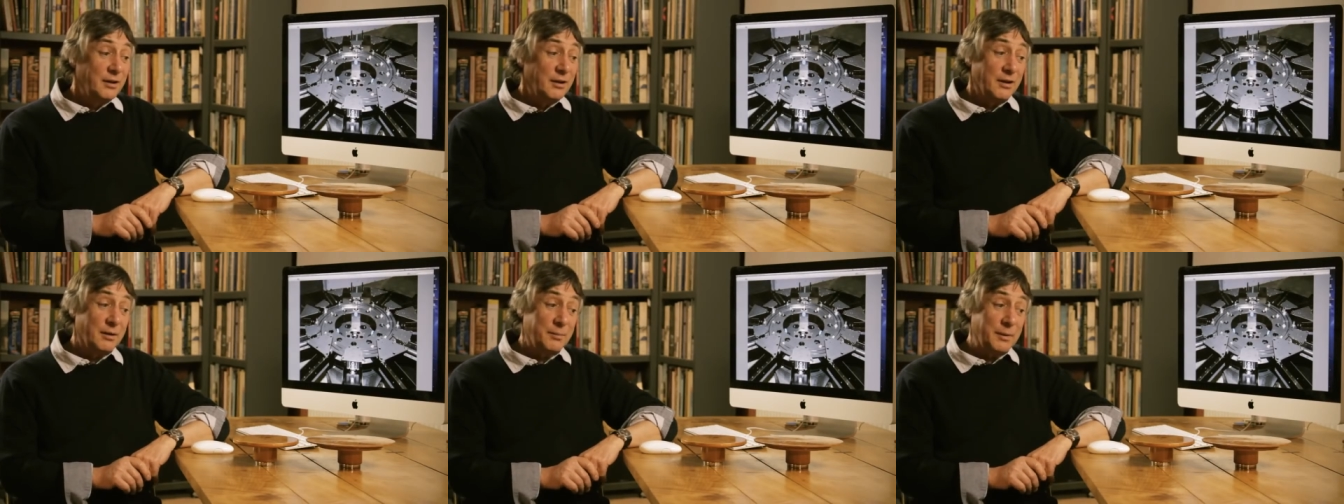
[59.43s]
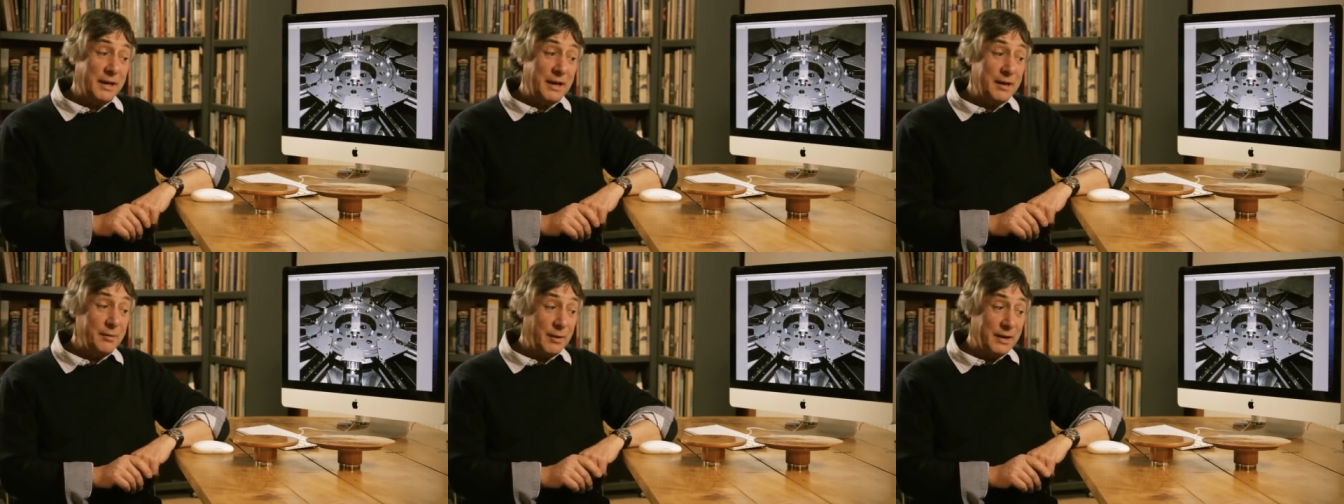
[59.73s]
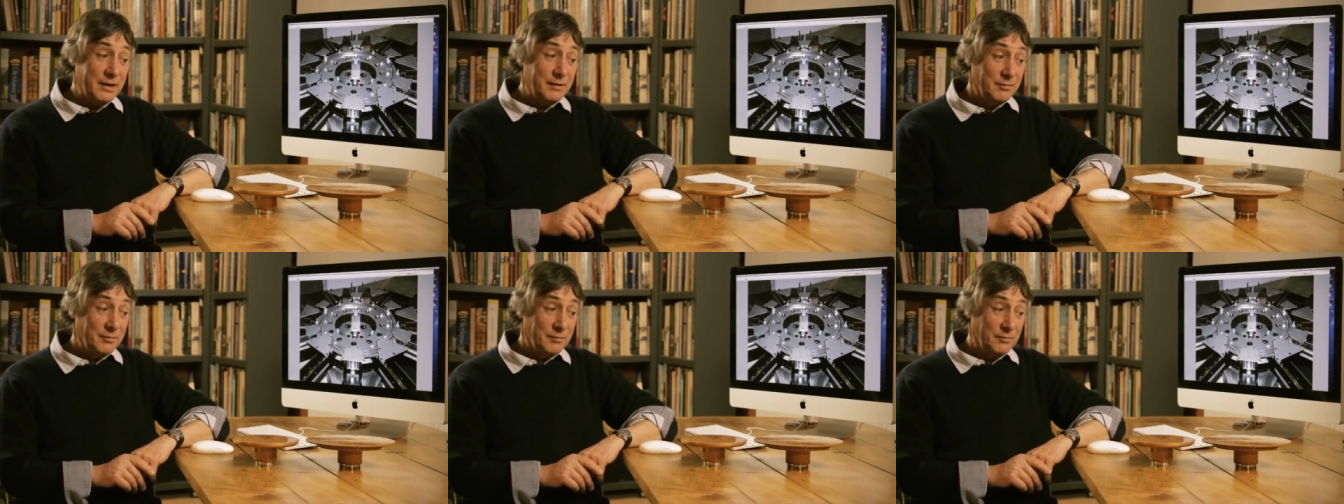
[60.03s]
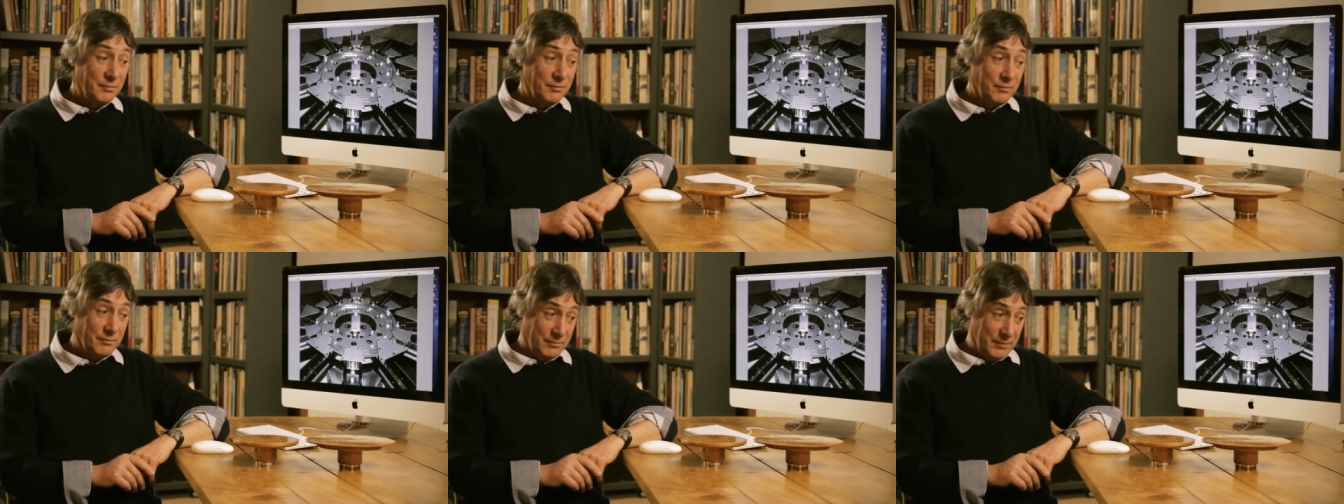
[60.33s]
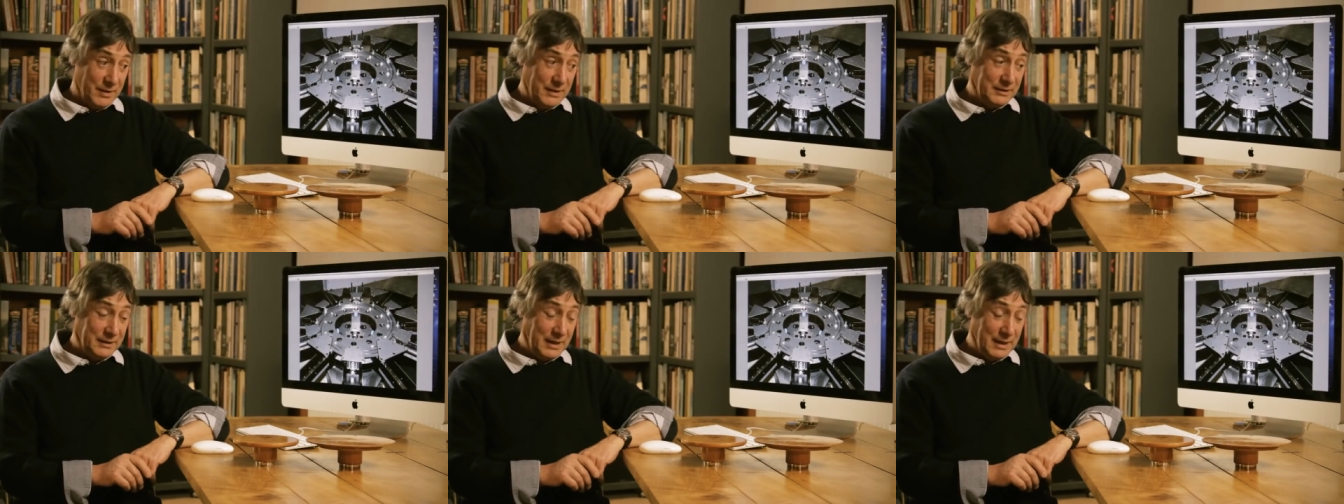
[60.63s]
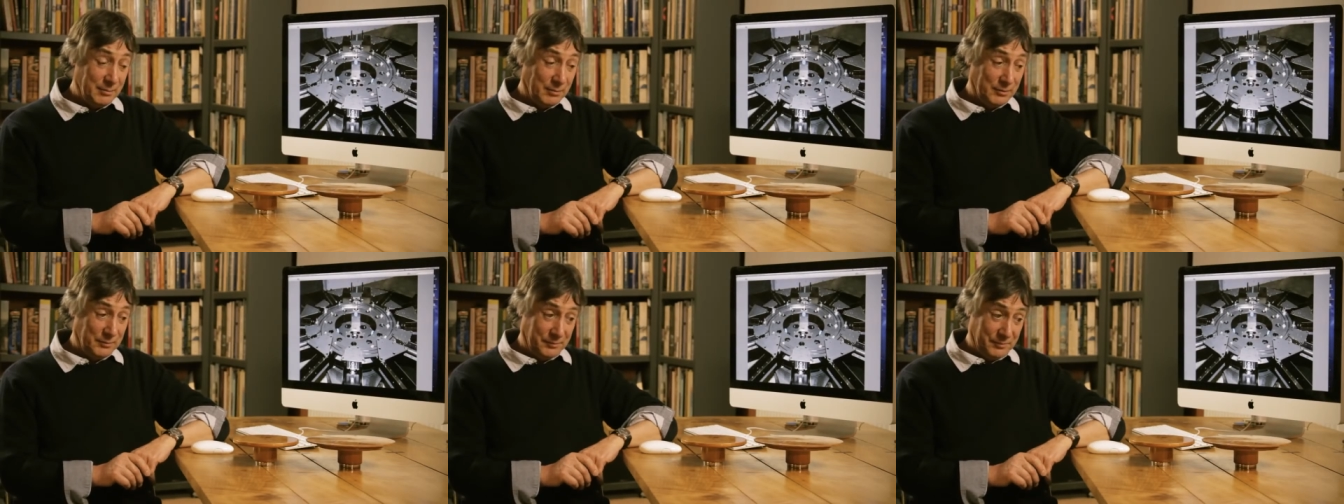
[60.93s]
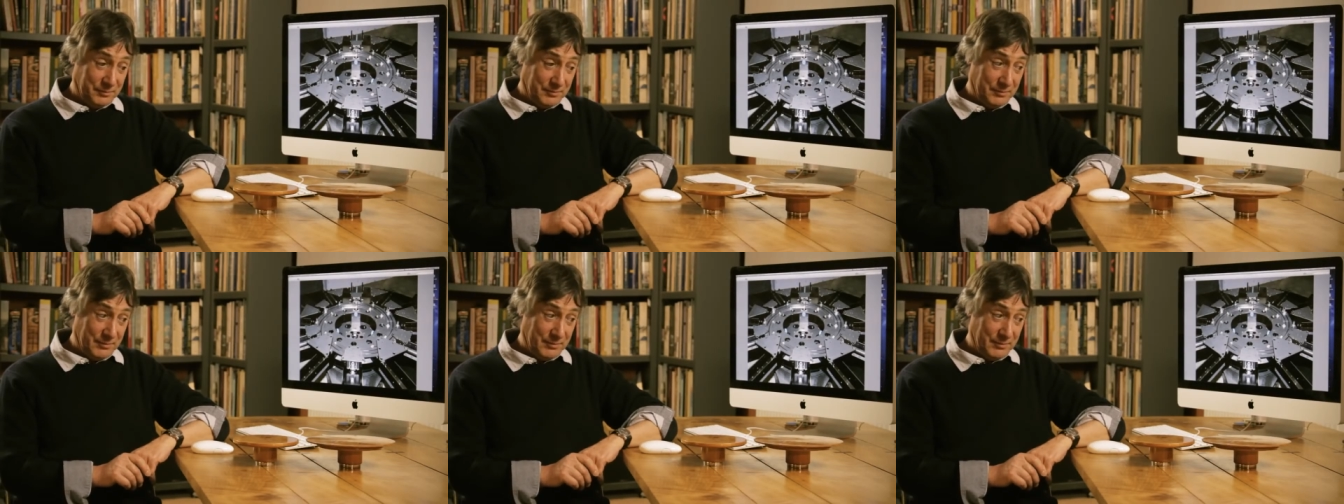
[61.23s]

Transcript: But anyway, this table